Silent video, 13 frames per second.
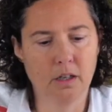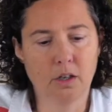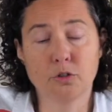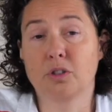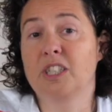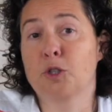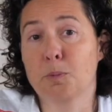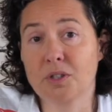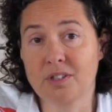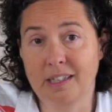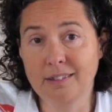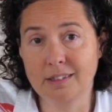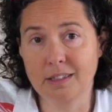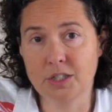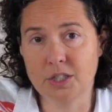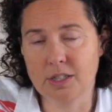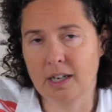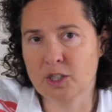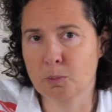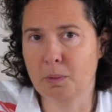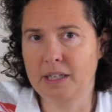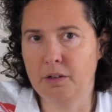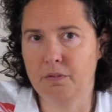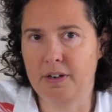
So this percentage explained